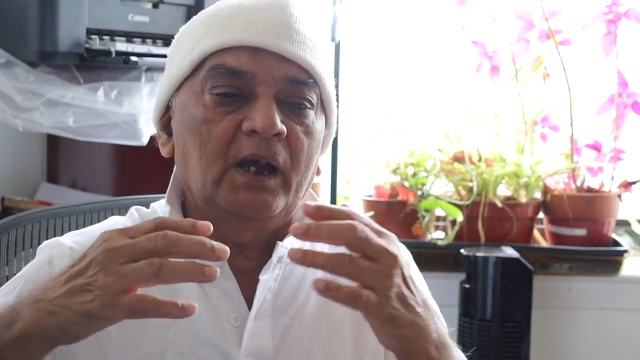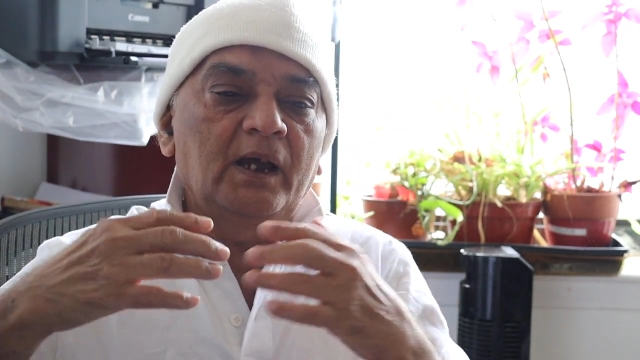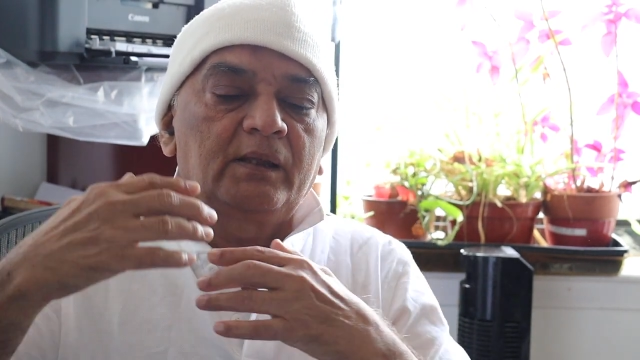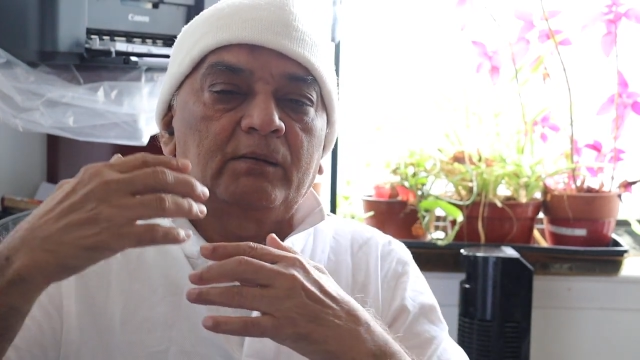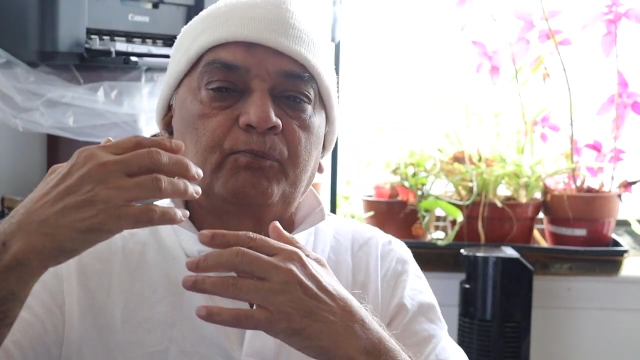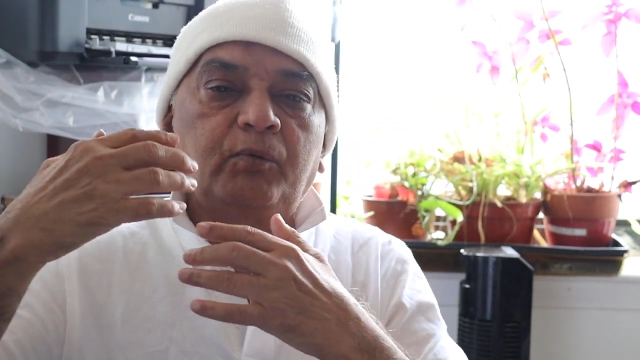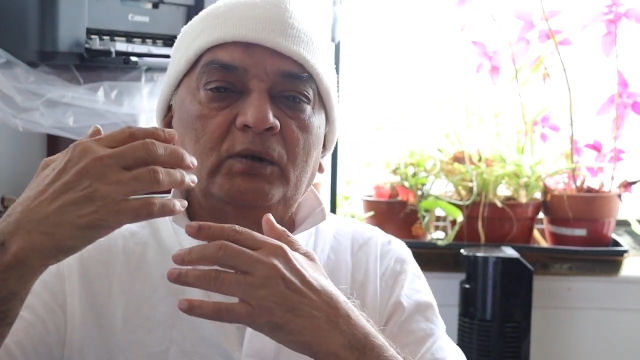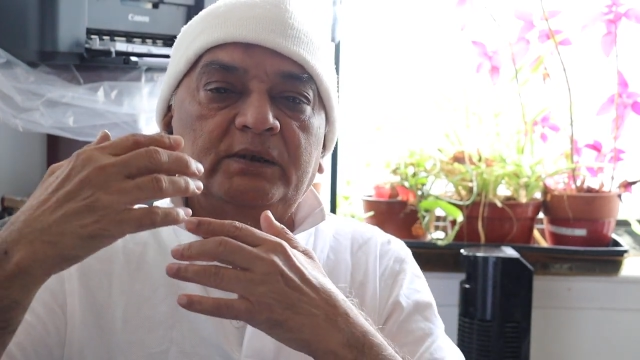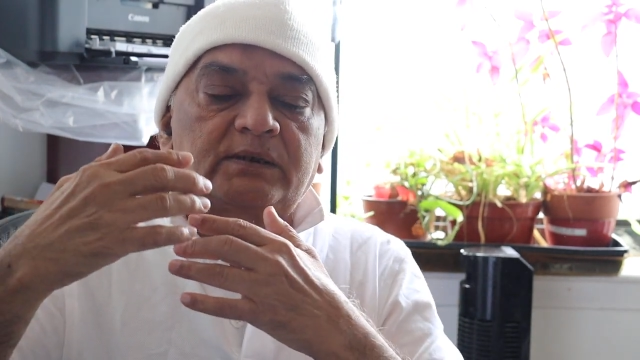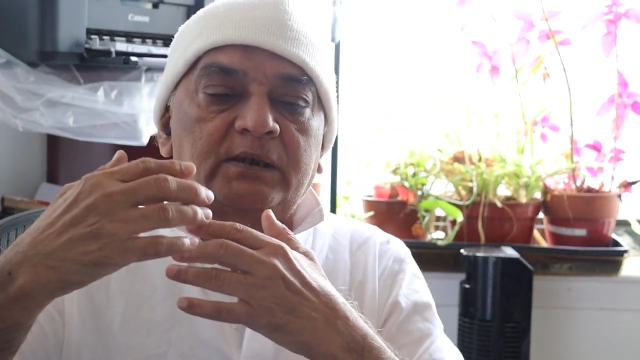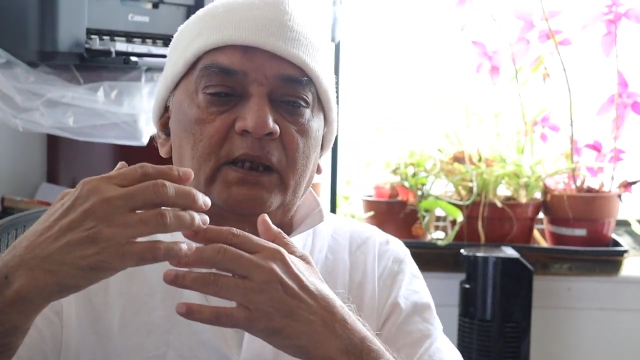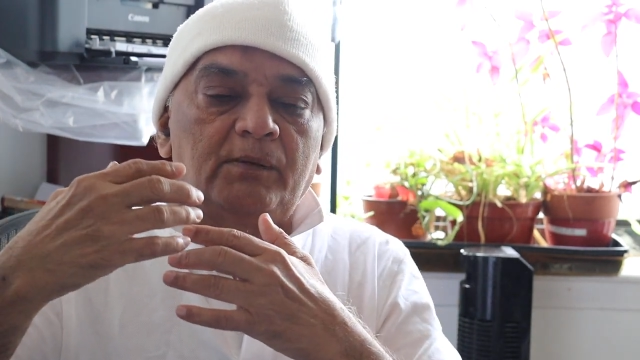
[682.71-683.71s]
and
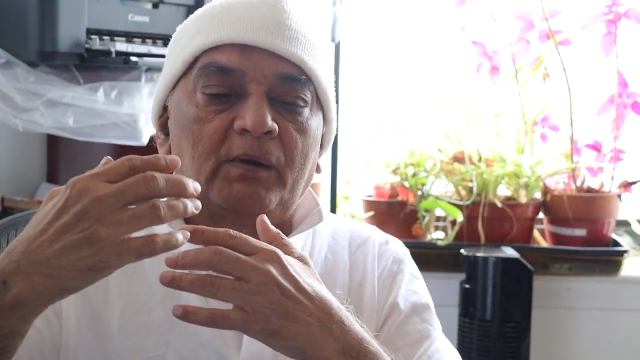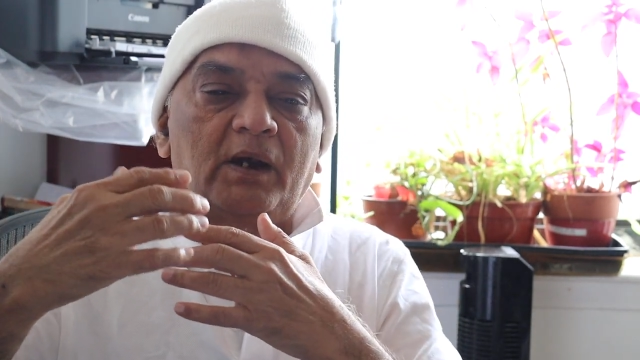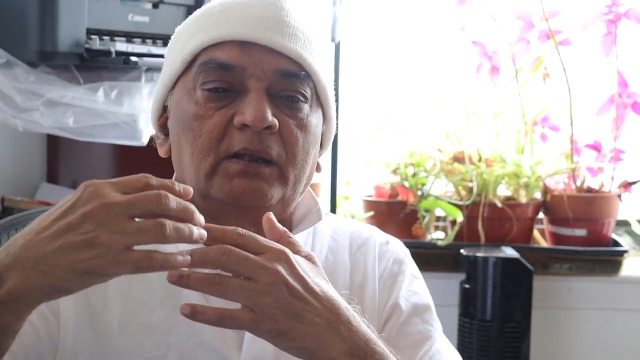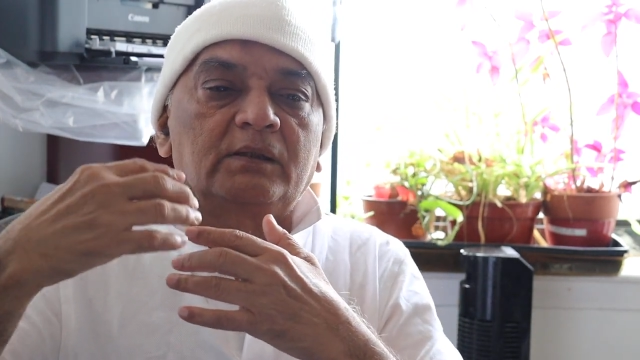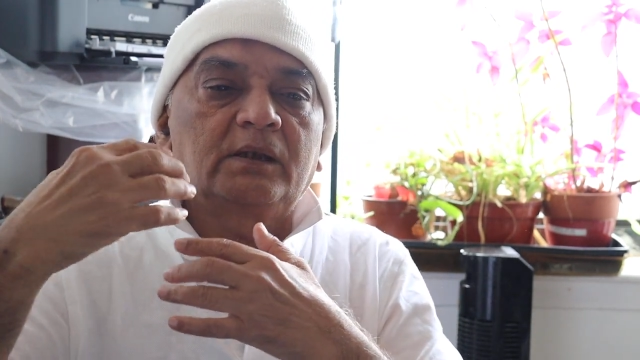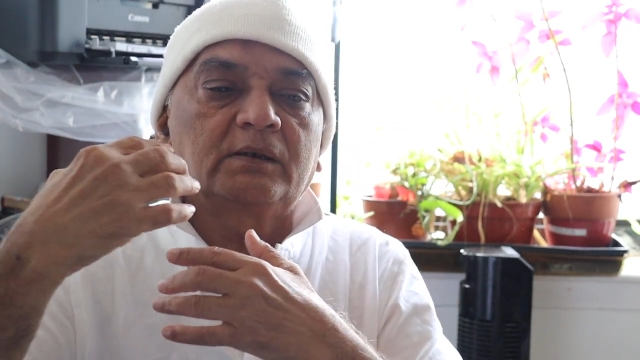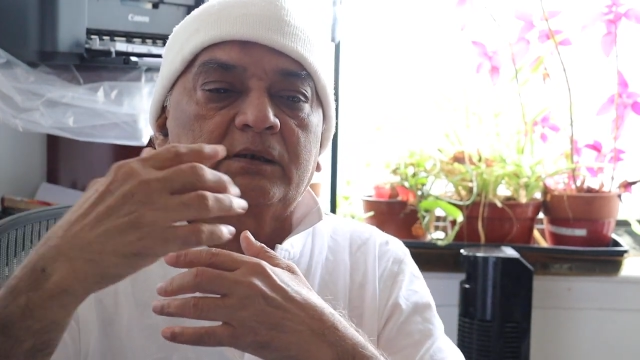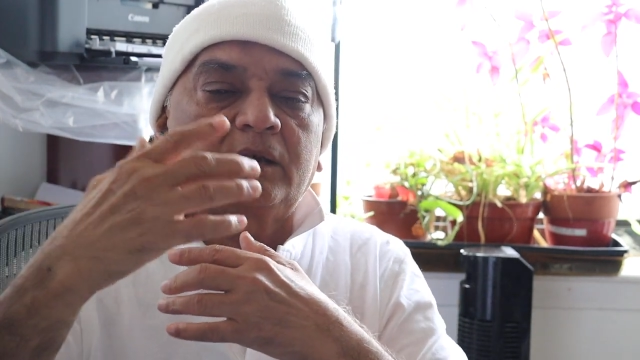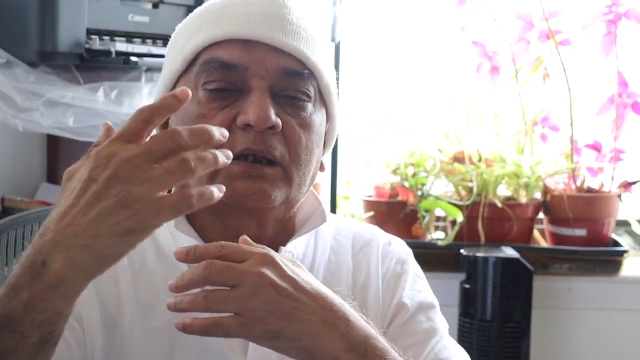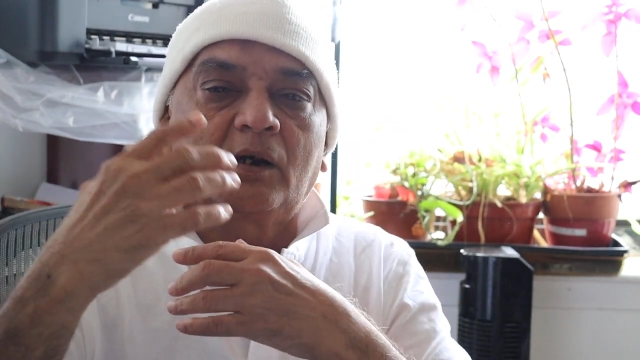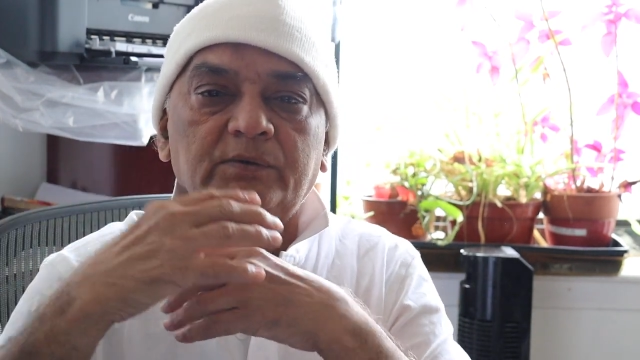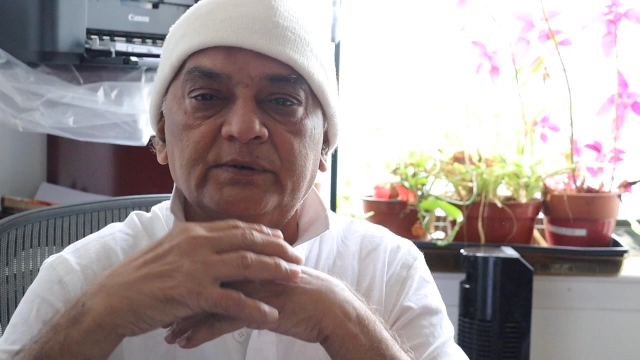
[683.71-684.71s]
police came and they
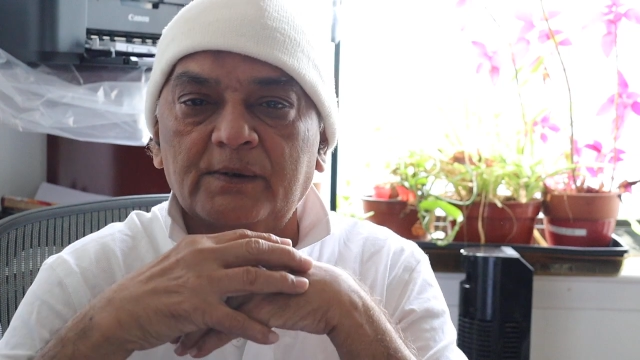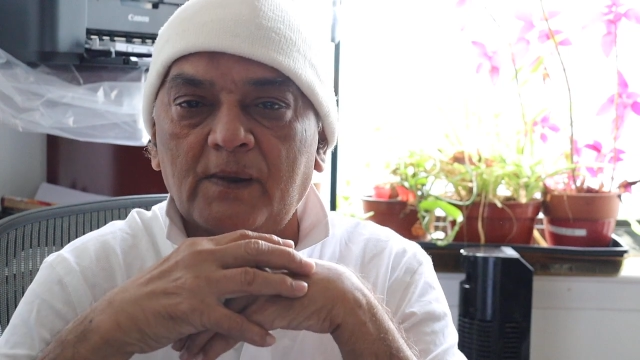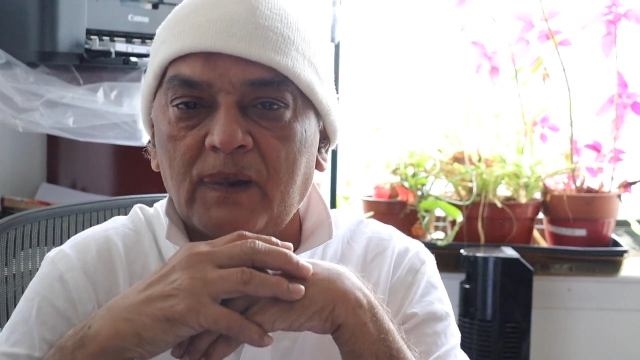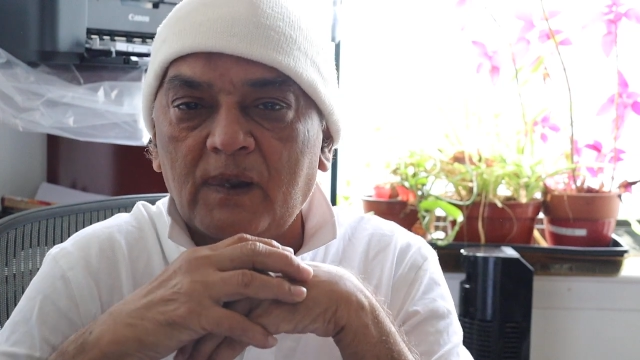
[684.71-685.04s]
kick out.